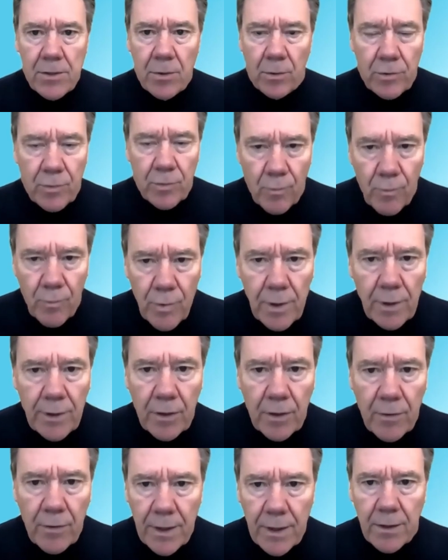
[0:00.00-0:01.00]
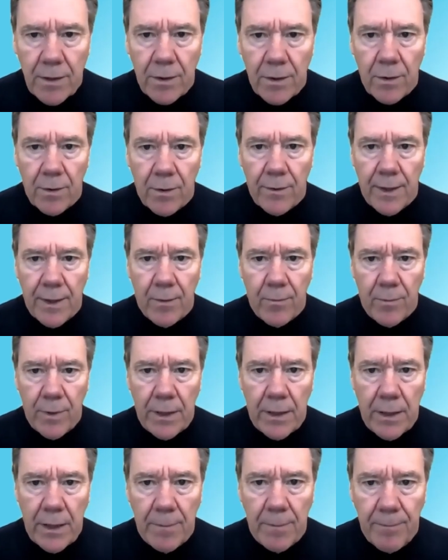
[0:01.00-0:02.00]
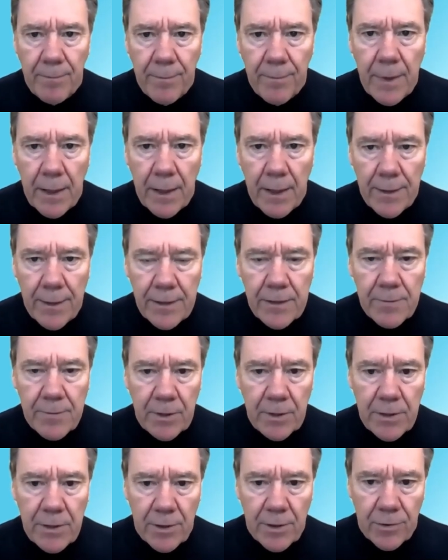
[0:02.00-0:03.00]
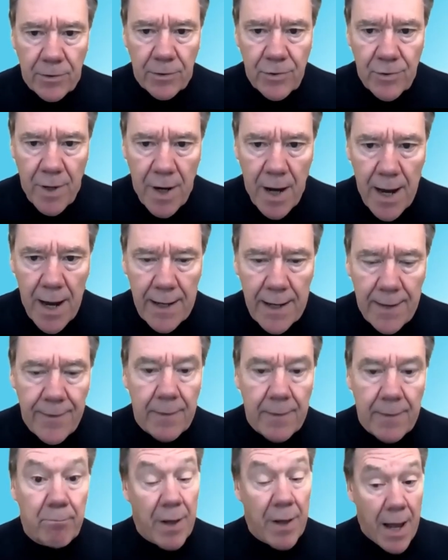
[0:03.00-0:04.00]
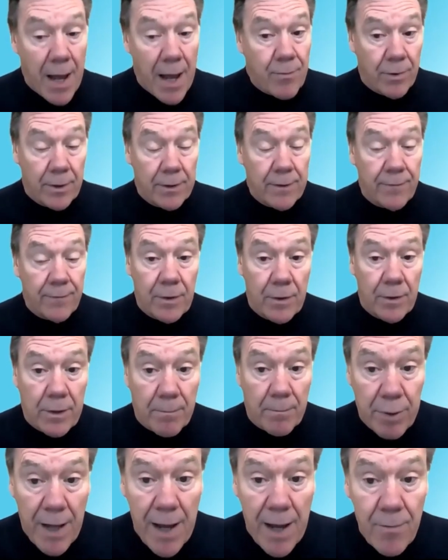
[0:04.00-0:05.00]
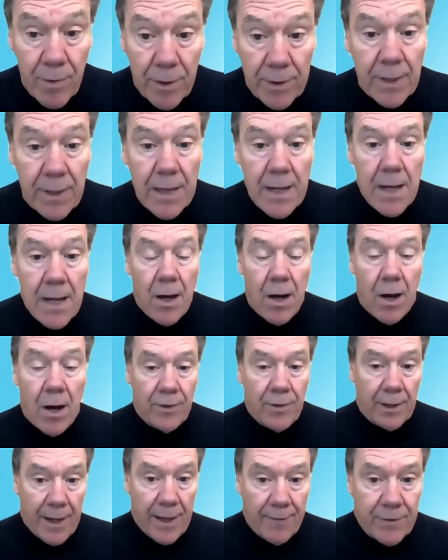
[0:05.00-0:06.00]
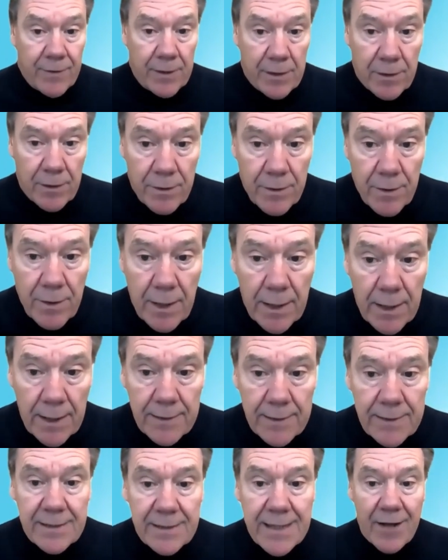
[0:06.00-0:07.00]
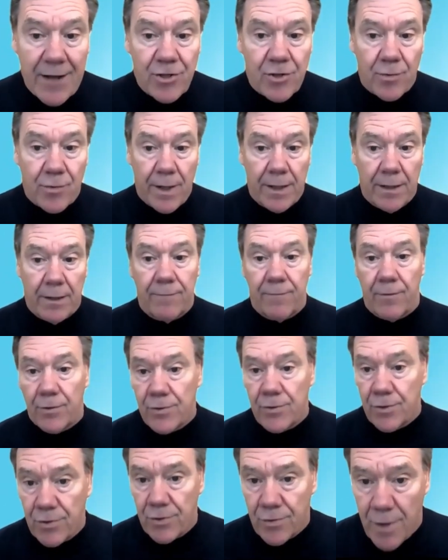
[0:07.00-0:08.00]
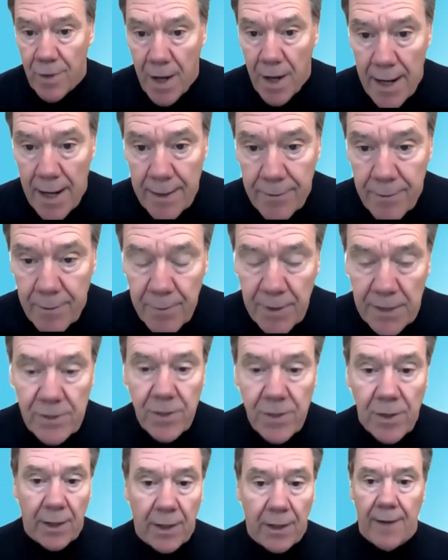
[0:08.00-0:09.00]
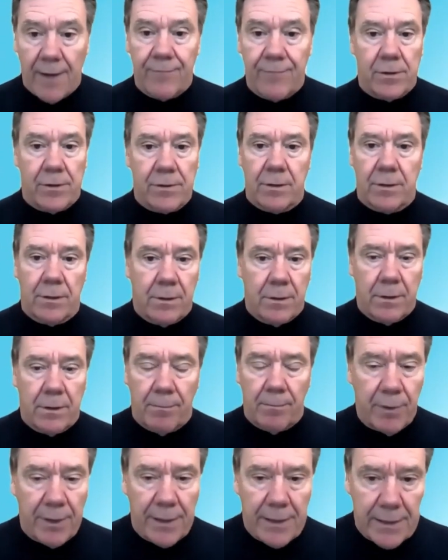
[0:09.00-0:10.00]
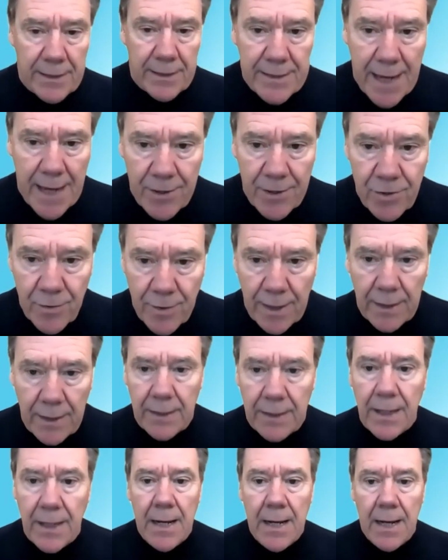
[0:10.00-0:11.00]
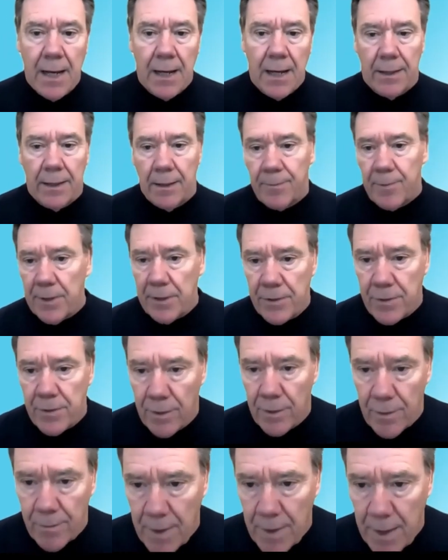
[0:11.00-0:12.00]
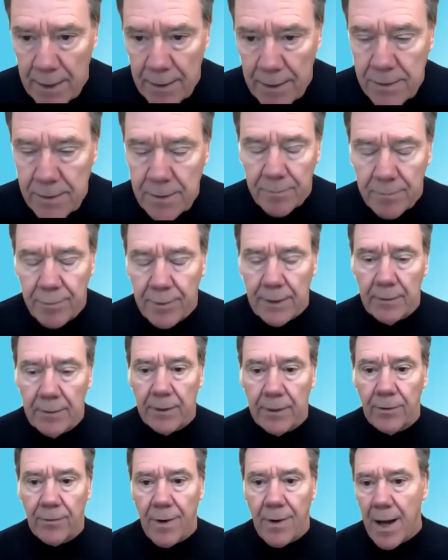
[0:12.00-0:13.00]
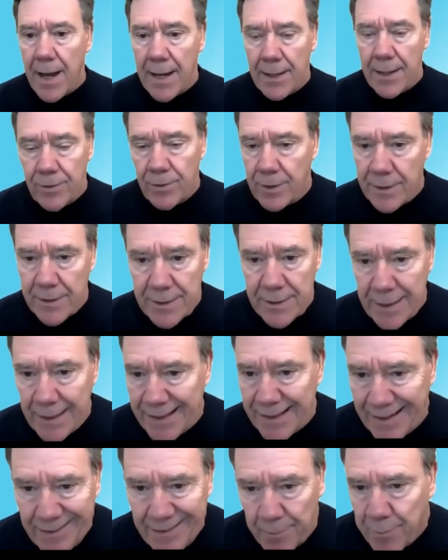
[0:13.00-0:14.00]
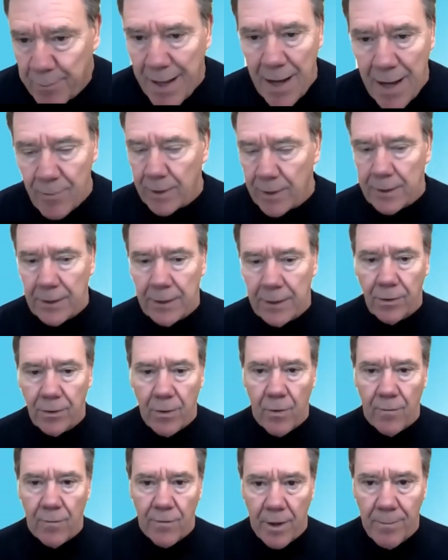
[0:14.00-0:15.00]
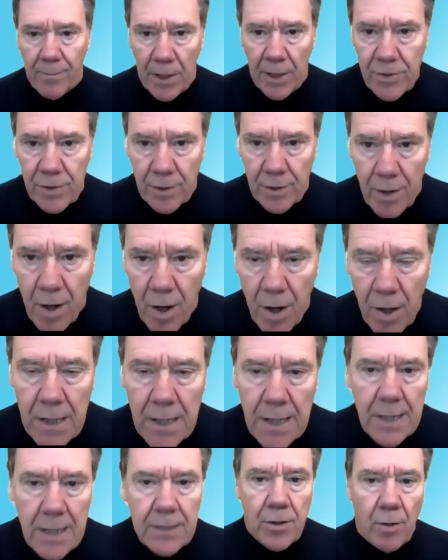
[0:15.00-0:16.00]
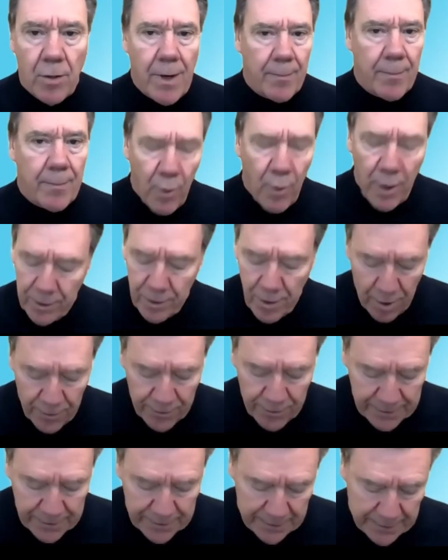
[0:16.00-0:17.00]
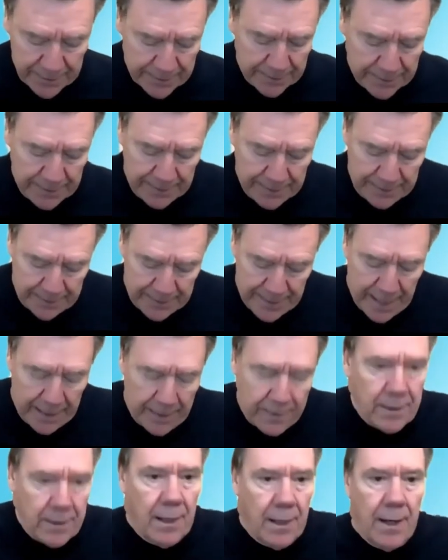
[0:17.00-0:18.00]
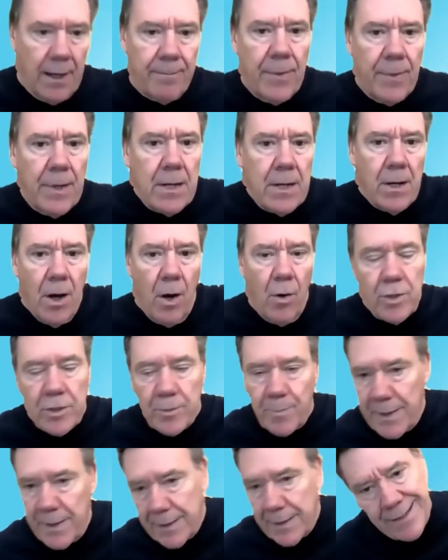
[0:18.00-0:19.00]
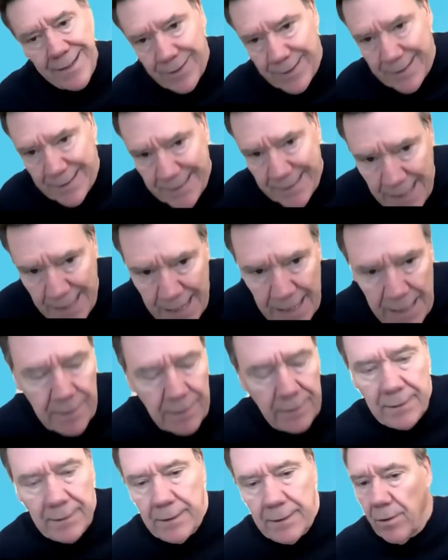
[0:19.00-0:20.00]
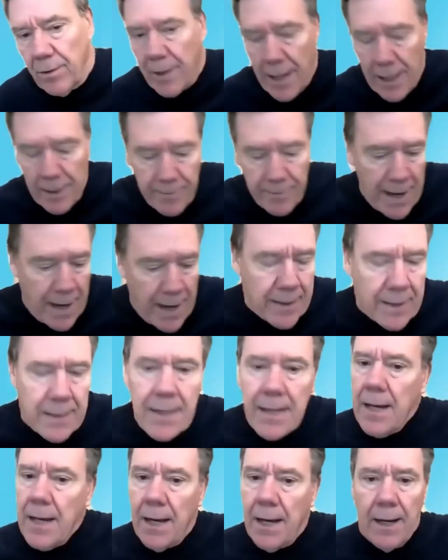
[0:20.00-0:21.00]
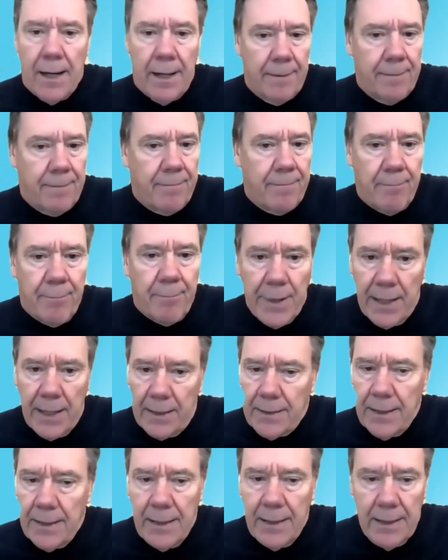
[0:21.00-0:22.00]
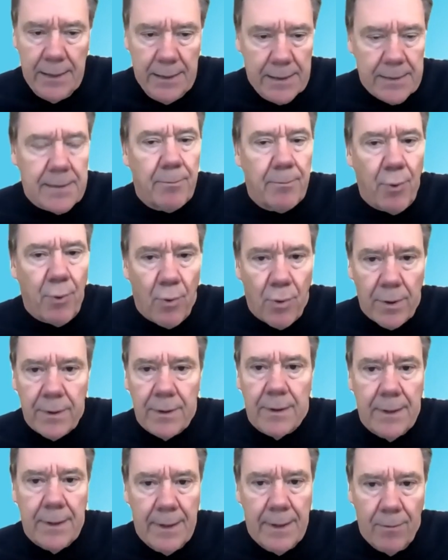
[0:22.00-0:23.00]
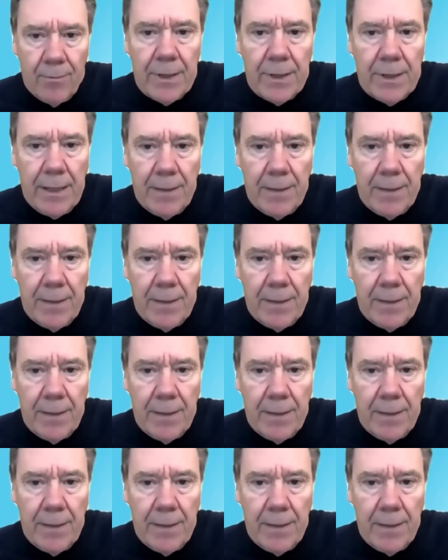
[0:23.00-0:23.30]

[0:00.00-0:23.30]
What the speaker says: it's really critical that we keep these materials dry. And then plywood, if you look at plywood on the left here, saturated versus dry, the piece on the left is completely saturated and the piece on the right is completely dry, and you can see that the plywood didn't grow very much at all. So my point in all this is that OSB is here to stay, no doubt about it, but it is important that we keep